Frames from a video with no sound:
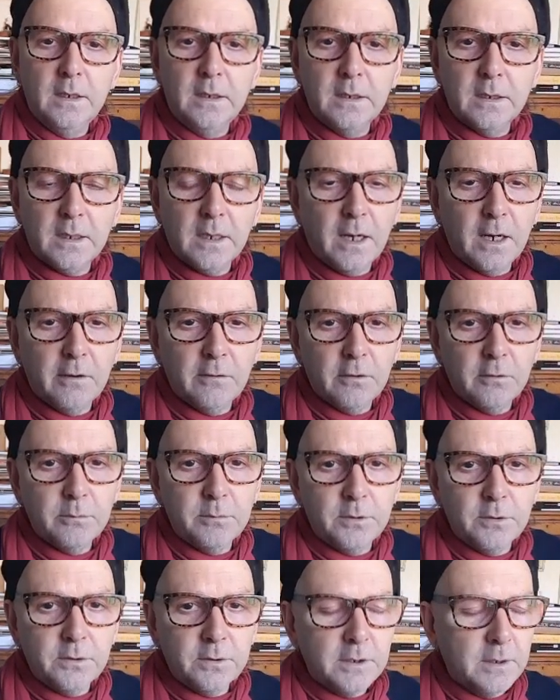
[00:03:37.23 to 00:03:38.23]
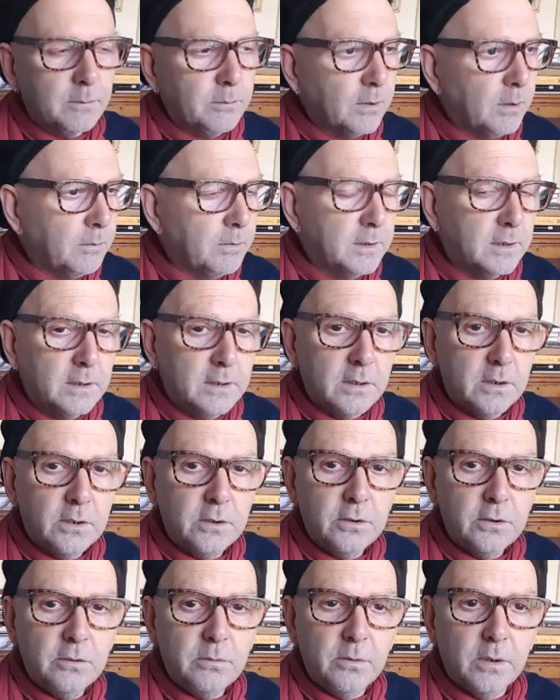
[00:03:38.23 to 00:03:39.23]
Cairo Museum, probably in the
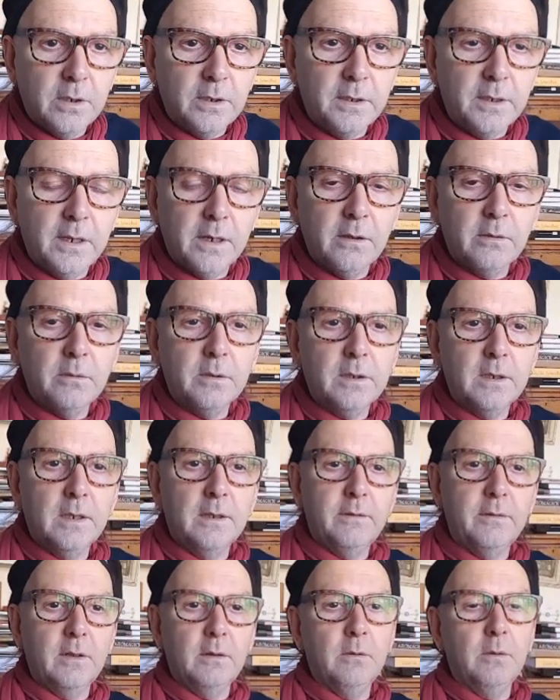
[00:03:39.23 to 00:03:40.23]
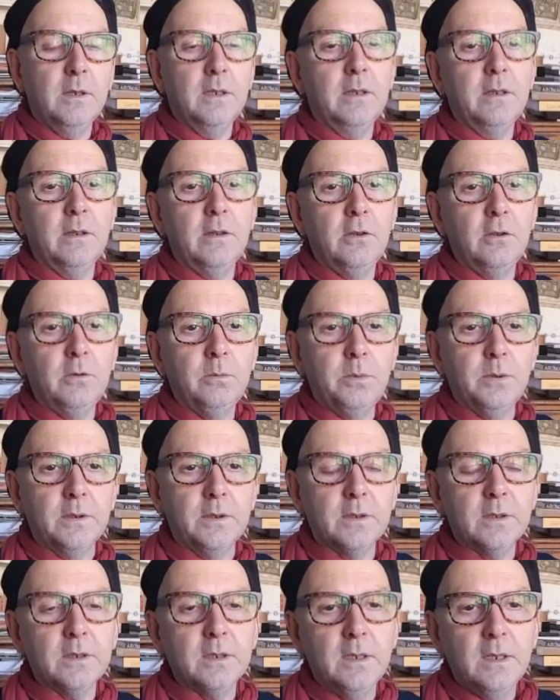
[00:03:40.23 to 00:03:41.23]
new one now when it
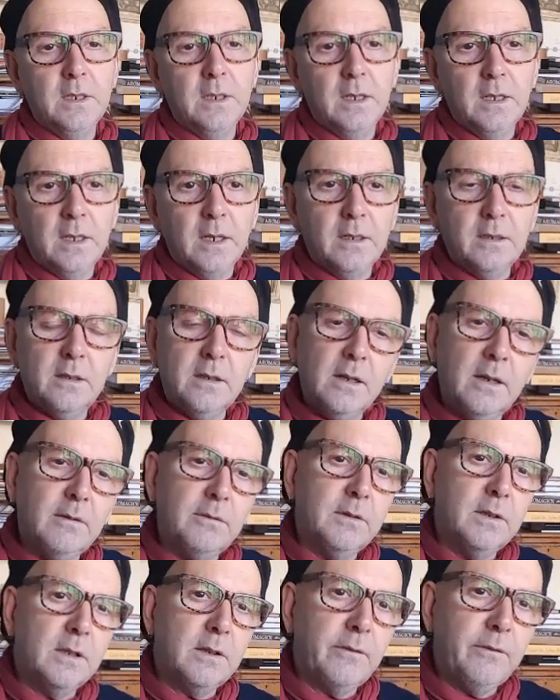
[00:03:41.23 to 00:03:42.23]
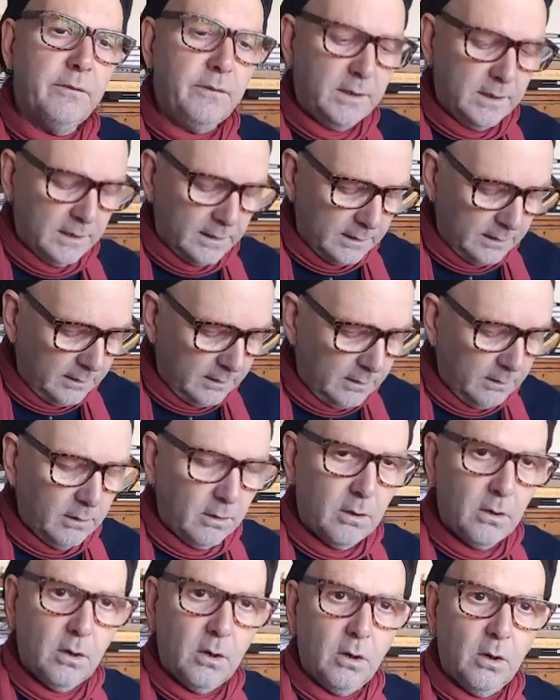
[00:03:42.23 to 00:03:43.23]
opens. And you have this figure
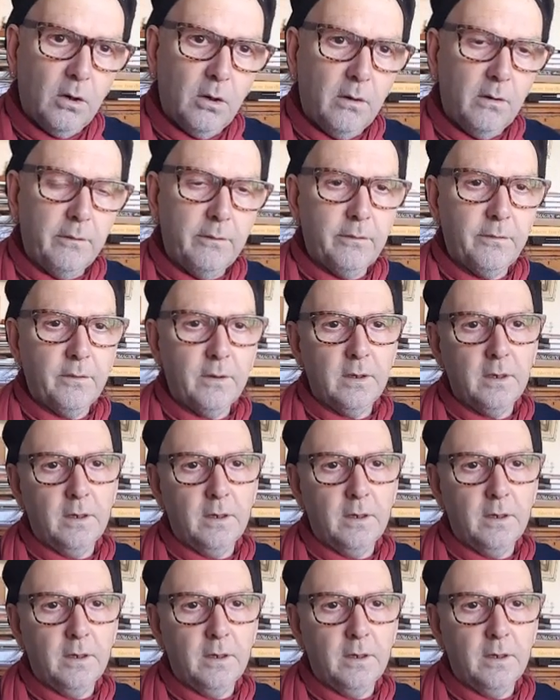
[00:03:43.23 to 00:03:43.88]
of